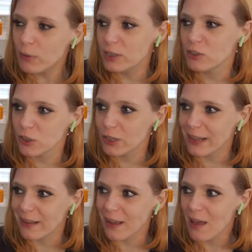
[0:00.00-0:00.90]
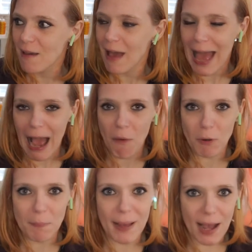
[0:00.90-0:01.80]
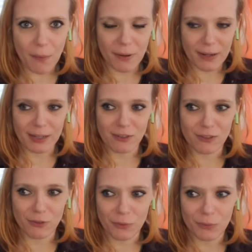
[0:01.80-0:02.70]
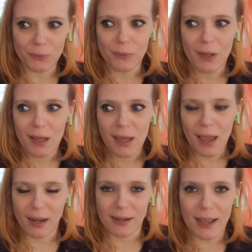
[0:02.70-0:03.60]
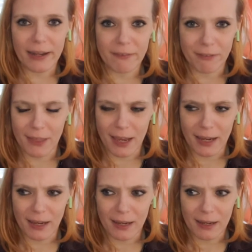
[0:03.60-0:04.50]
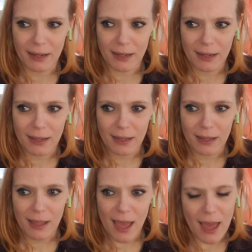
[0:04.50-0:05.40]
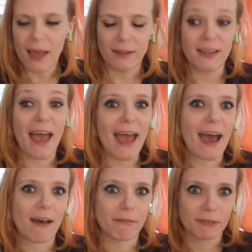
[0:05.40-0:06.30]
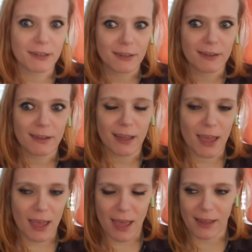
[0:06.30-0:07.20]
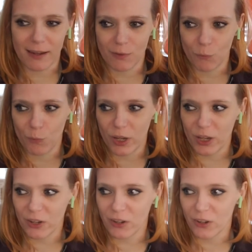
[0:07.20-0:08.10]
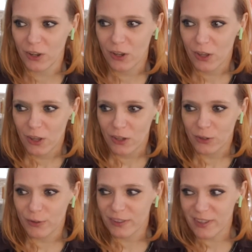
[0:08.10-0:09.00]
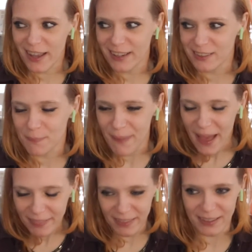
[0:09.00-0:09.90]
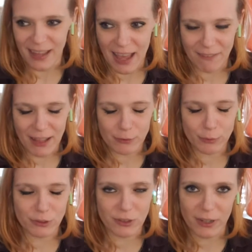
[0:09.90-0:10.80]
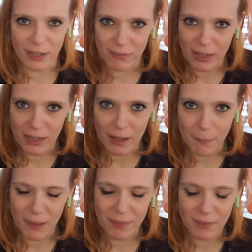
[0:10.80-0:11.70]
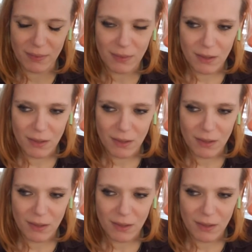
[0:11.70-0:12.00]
turning our power into a negative thing to have. And when you decide it's a bad thing to have, that's when you start giving it up. And